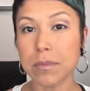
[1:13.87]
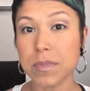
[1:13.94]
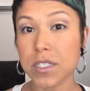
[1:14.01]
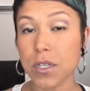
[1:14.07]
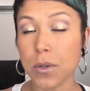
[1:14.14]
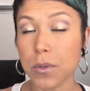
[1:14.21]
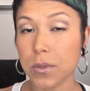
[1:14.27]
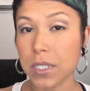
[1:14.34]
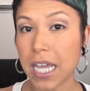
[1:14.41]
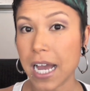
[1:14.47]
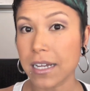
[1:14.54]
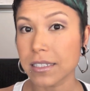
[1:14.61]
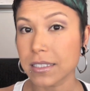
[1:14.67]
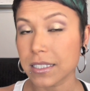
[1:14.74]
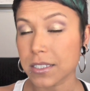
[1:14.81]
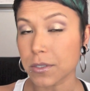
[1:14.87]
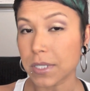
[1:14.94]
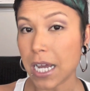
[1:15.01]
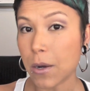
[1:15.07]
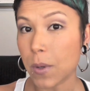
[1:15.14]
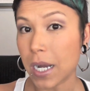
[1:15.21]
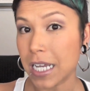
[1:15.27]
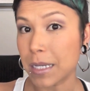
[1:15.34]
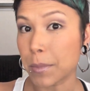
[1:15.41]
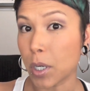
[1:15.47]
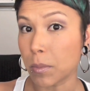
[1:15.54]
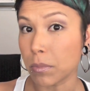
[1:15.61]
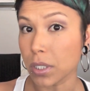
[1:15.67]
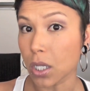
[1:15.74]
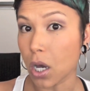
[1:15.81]
So yeah, so now I am
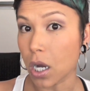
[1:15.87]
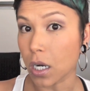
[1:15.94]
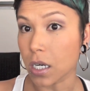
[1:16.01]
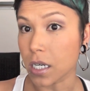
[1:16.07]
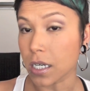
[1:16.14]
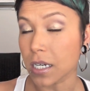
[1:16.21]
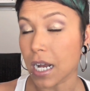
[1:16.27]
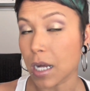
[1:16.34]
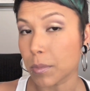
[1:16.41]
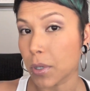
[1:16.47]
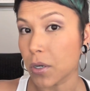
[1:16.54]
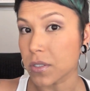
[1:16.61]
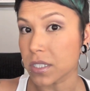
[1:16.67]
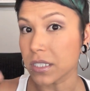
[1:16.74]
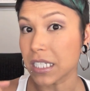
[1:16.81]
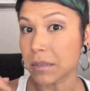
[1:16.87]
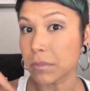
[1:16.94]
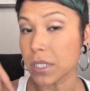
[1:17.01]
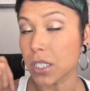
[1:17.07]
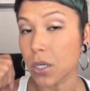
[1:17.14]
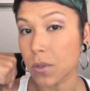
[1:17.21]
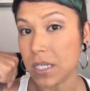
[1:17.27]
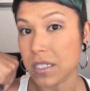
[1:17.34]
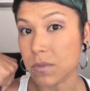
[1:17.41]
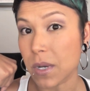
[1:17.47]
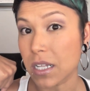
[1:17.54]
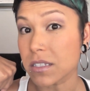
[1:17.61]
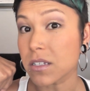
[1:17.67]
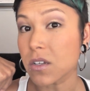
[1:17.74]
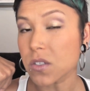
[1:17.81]
on Blogger. I'll post a link below as
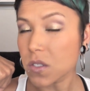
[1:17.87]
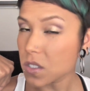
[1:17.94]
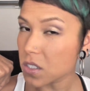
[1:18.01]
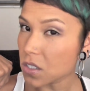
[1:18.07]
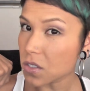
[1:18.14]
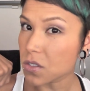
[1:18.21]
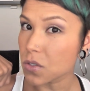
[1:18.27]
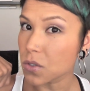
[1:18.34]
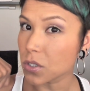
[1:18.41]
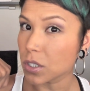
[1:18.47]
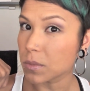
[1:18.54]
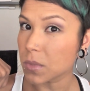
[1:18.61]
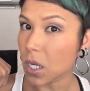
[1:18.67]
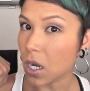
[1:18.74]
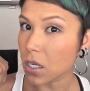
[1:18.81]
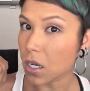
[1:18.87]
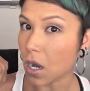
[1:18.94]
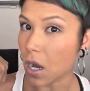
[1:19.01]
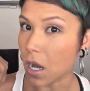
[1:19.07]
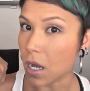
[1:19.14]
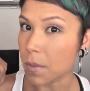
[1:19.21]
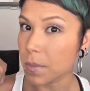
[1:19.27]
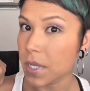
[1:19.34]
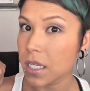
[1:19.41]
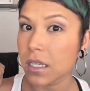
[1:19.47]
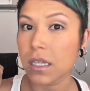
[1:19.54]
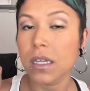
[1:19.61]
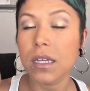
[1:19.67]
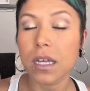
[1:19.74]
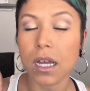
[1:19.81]
well. It's also still suculum.com.
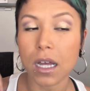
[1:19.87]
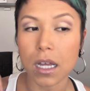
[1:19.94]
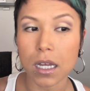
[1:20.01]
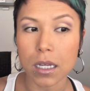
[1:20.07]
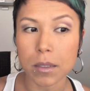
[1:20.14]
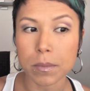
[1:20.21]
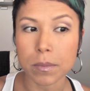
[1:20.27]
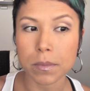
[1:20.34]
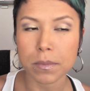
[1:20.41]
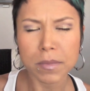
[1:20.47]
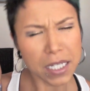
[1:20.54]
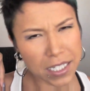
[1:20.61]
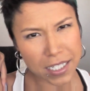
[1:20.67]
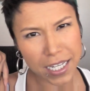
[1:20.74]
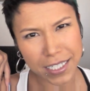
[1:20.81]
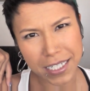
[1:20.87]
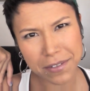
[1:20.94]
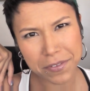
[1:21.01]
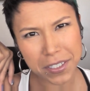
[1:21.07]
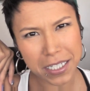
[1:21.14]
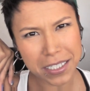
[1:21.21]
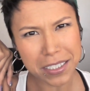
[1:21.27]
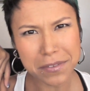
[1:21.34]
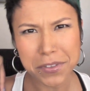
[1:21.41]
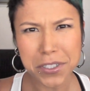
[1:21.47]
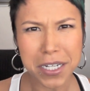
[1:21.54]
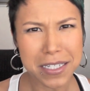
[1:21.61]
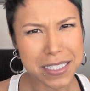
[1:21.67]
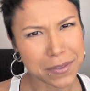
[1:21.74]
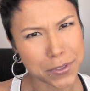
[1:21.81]
And have any of
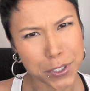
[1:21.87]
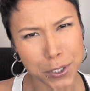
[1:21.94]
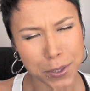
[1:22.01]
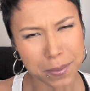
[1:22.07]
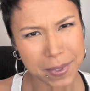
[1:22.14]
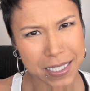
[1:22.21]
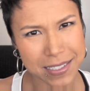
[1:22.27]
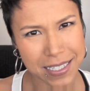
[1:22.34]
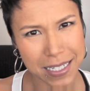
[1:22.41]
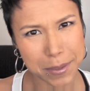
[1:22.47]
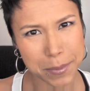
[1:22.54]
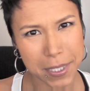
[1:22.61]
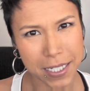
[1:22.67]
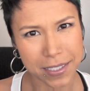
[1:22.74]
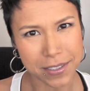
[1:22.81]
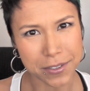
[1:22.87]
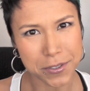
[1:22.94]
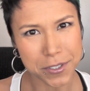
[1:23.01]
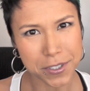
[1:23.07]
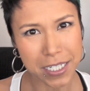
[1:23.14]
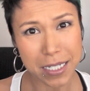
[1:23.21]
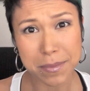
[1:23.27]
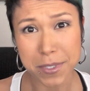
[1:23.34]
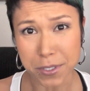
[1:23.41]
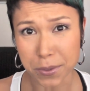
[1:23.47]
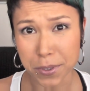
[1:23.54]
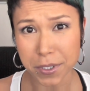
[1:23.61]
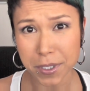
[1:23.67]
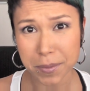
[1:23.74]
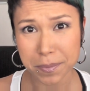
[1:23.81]
you guys ever heard me say my username,
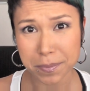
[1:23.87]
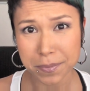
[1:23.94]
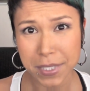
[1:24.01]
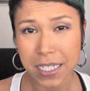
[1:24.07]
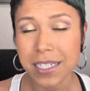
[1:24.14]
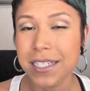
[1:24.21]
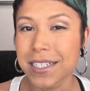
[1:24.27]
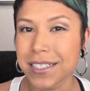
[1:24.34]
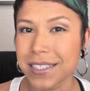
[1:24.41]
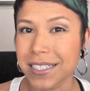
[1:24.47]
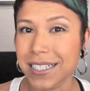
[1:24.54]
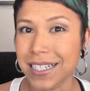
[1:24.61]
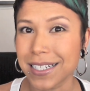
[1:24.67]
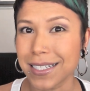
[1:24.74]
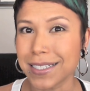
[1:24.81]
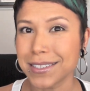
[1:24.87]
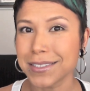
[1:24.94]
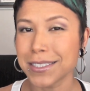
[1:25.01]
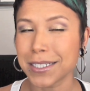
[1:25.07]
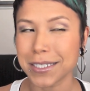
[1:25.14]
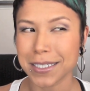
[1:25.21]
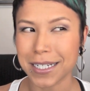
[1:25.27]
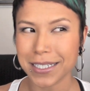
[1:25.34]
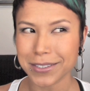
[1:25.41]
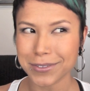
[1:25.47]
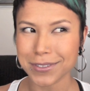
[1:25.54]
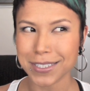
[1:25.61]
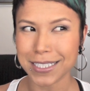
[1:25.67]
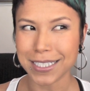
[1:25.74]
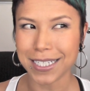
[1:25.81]
Suculum? Yeah, I
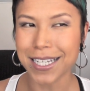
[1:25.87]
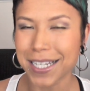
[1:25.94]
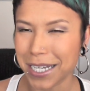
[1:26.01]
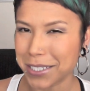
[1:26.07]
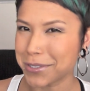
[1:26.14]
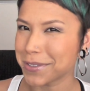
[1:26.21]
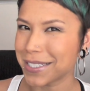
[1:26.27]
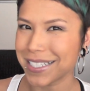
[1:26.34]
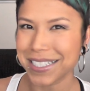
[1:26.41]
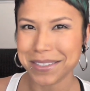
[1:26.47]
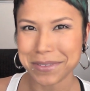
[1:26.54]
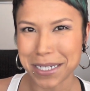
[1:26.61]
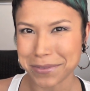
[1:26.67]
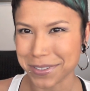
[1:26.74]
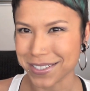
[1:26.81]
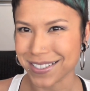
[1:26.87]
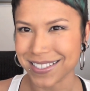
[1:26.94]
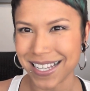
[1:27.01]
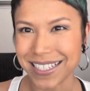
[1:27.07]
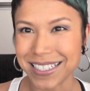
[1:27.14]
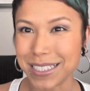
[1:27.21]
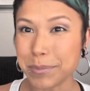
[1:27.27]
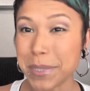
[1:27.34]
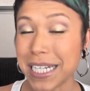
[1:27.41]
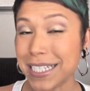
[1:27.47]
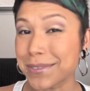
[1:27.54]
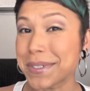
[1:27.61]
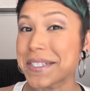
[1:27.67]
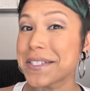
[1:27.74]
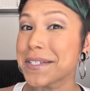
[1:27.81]
don't think I've ever said it, but
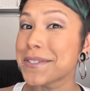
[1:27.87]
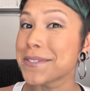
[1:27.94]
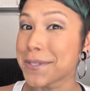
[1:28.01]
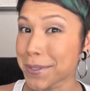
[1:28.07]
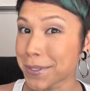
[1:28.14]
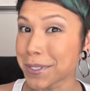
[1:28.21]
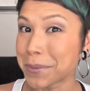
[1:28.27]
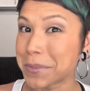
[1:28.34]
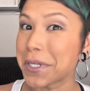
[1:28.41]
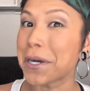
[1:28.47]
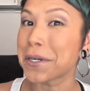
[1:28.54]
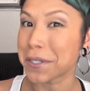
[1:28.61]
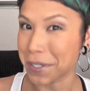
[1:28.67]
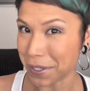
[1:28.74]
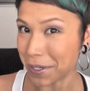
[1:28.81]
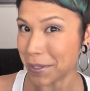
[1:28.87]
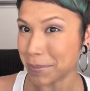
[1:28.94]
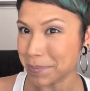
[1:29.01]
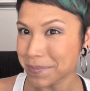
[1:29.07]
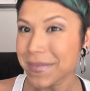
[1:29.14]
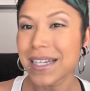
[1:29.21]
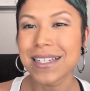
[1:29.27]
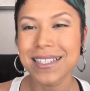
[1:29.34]
anyways, suculum.com.